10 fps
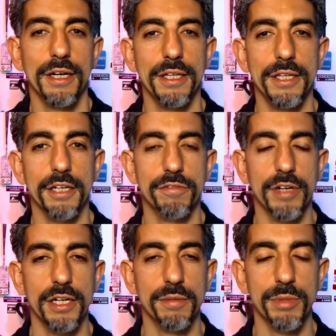They could
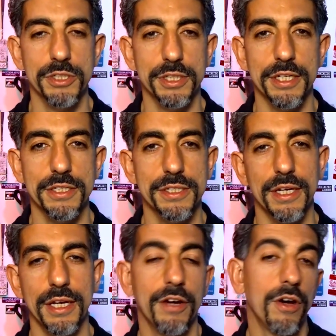find a bunch of things.
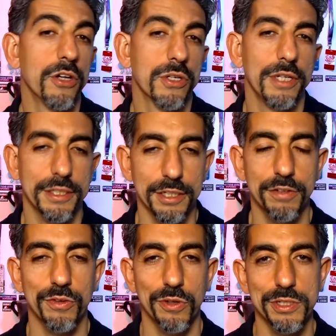And also LinkedIn, of
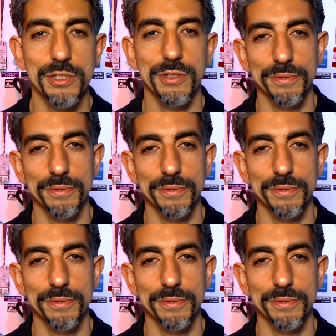course, too.